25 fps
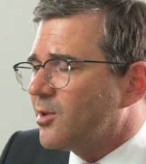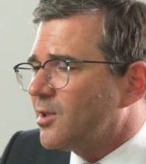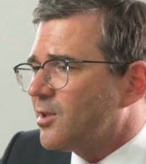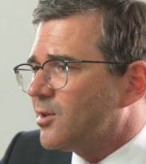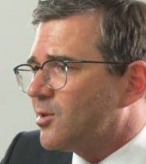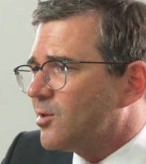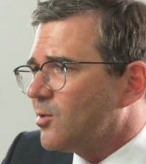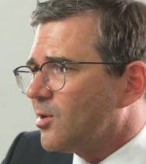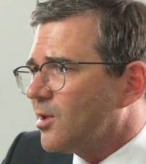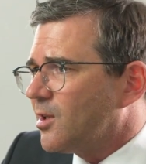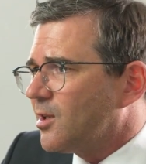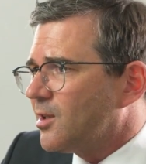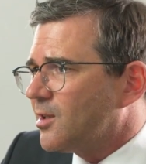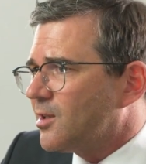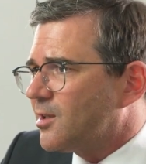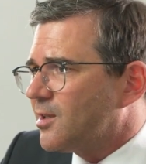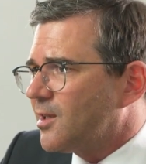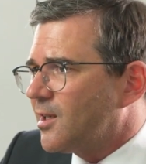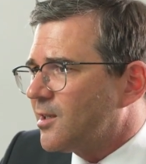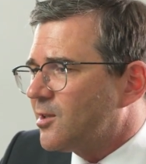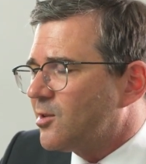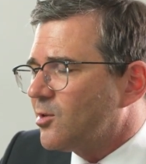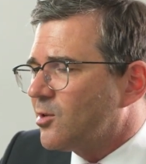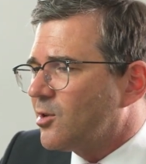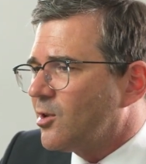it
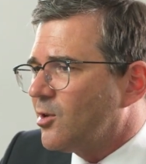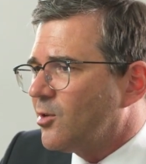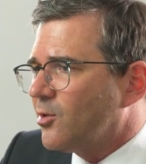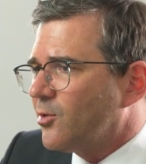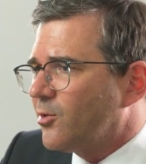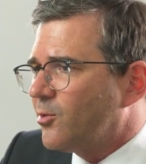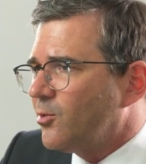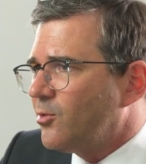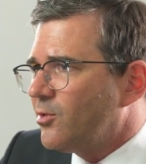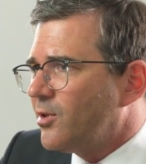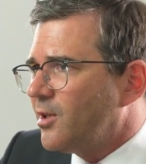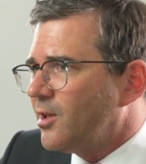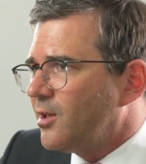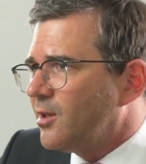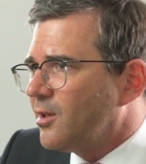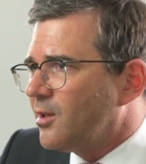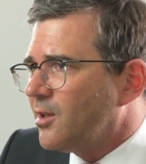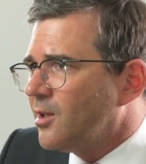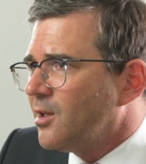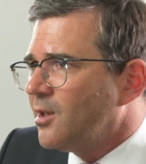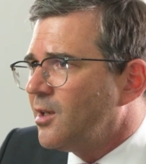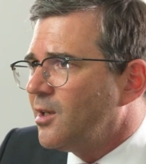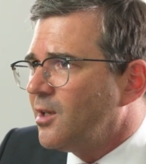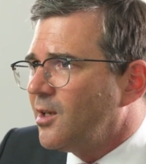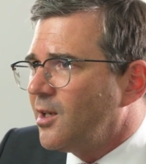had to go to the
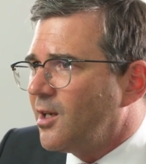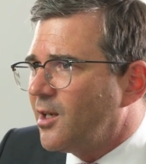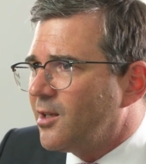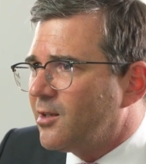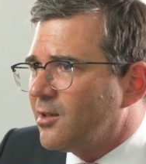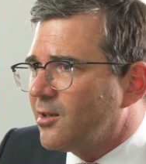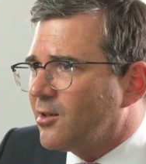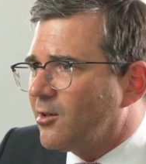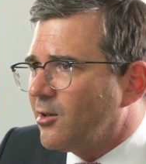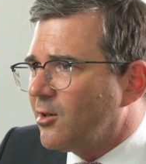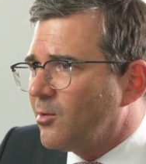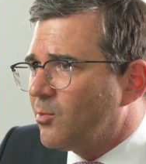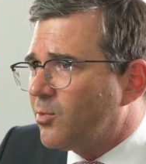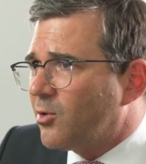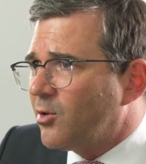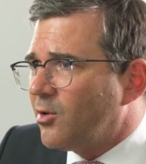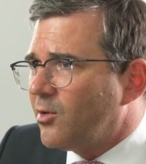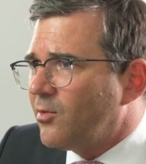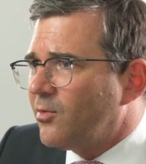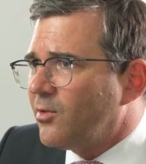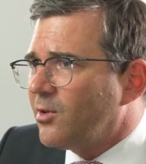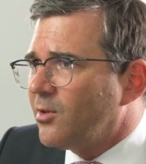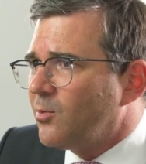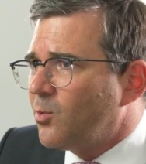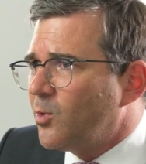ethical
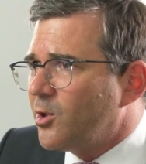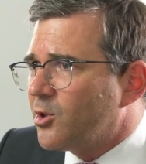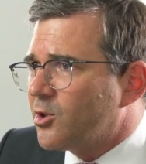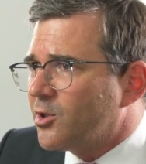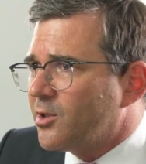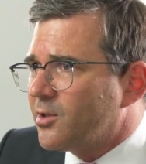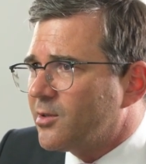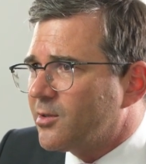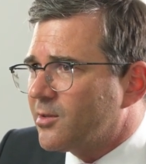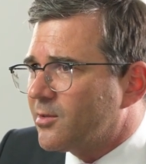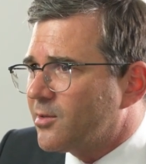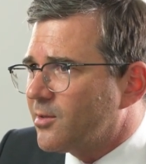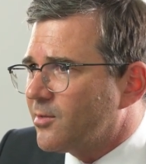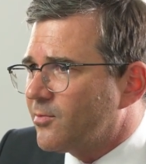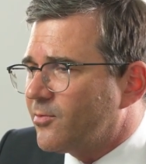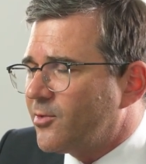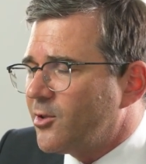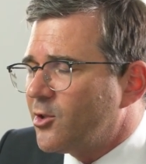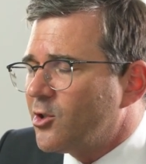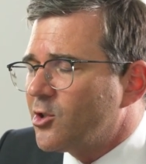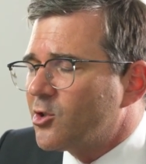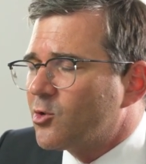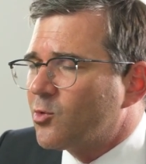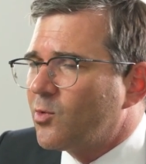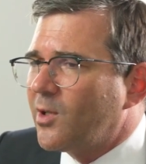approval, which is
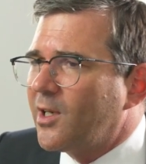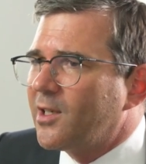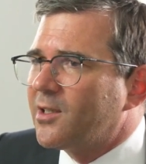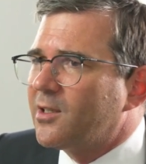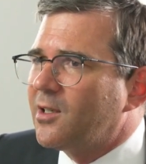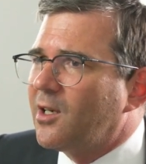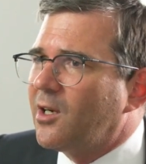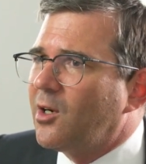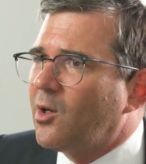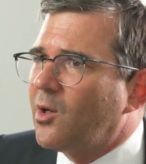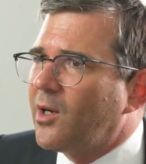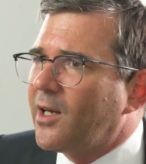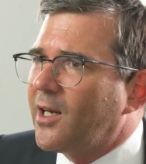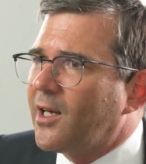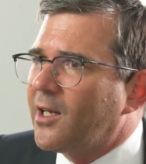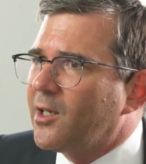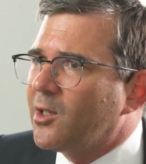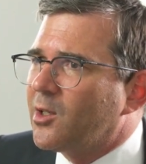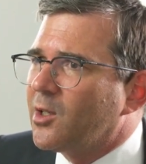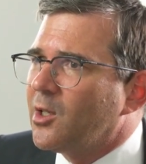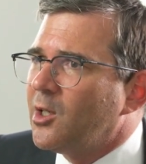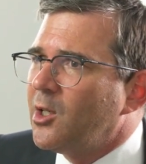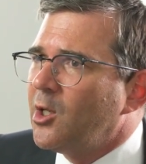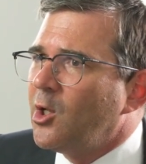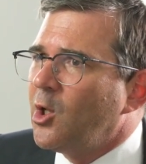finished right now.
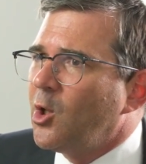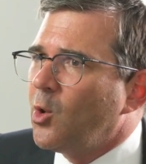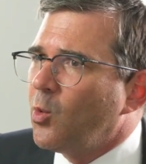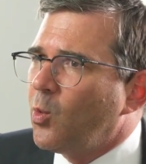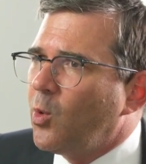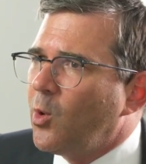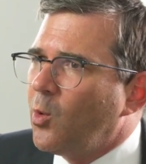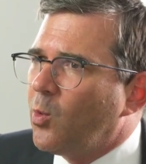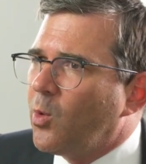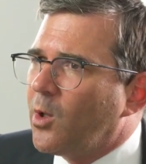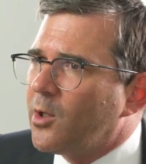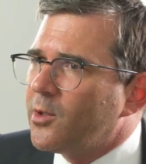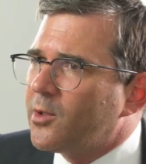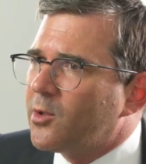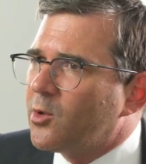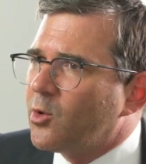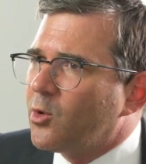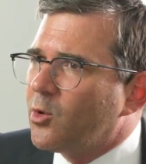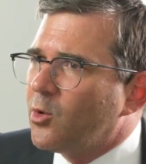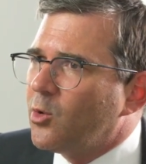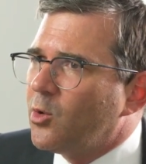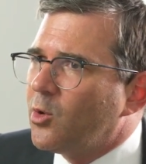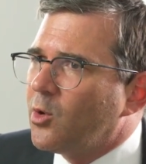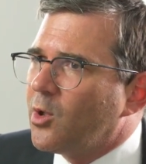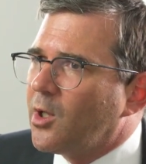And we want
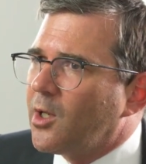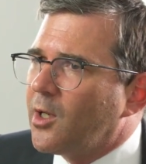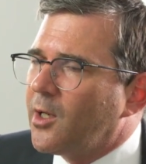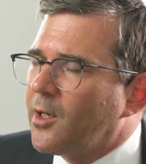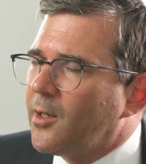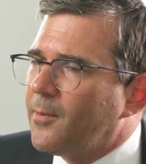to